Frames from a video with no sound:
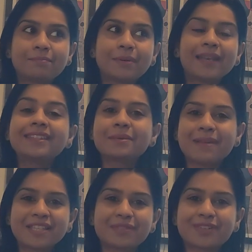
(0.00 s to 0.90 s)
bring the
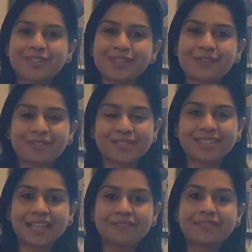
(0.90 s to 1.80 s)
best version of
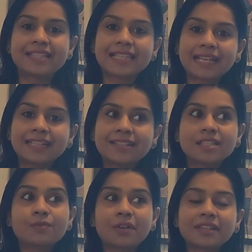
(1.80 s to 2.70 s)
yourself. And second
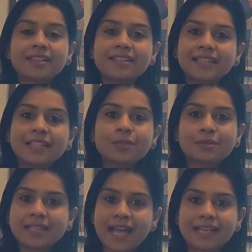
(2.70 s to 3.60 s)
is what are really
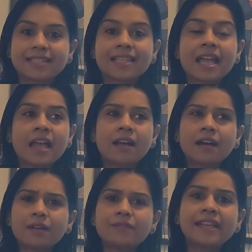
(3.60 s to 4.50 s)
those hacks,
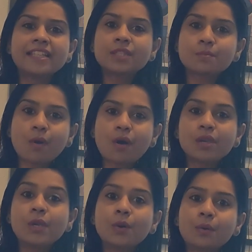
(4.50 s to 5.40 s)
very small
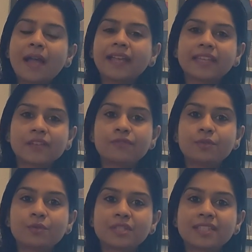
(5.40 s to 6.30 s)
low hanging
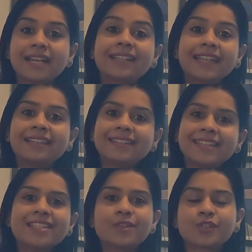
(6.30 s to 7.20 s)
fruits that
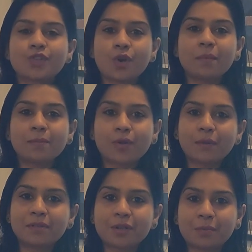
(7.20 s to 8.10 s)
increase your job
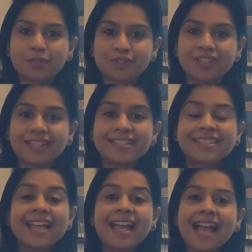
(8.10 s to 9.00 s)
employment
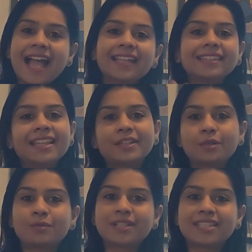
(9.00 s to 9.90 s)
opportunities. And then
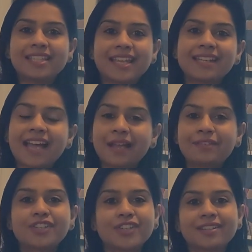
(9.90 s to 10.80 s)
towards the end, I
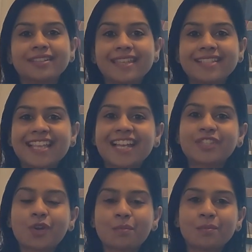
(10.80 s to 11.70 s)
will share the
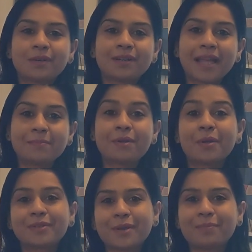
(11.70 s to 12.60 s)
exact job
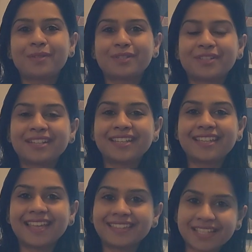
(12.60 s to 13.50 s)
employment
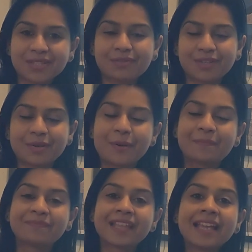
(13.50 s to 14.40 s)
opportunity in this video.
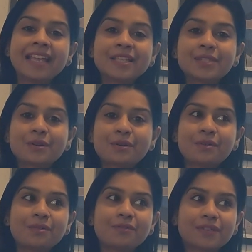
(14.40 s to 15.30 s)

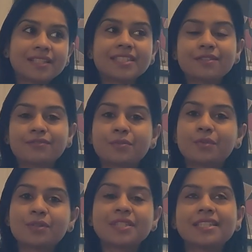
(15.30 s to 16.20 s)
So first and
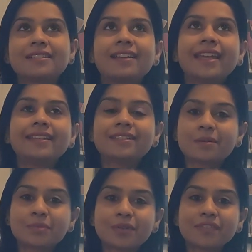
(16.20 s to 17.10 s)
foremost, in
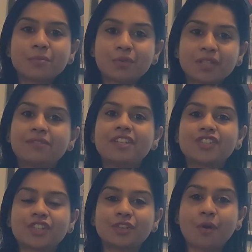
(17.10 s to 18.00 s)
terms of the
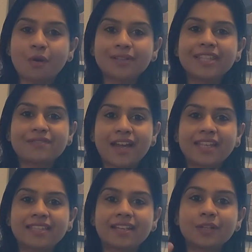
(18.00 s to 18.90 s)
motivation or the
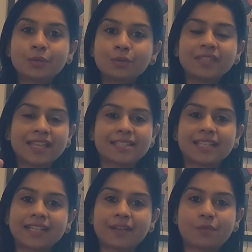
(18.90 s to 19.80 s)
why, there are 2 things
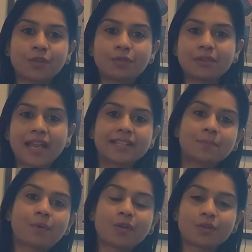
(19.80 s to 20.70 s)
that I want to land
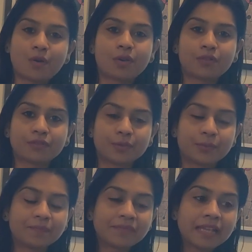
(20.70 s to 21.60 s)
upon all of
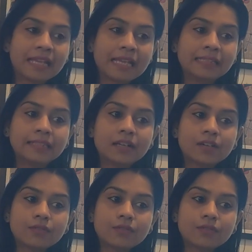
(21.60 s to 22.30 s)
you. The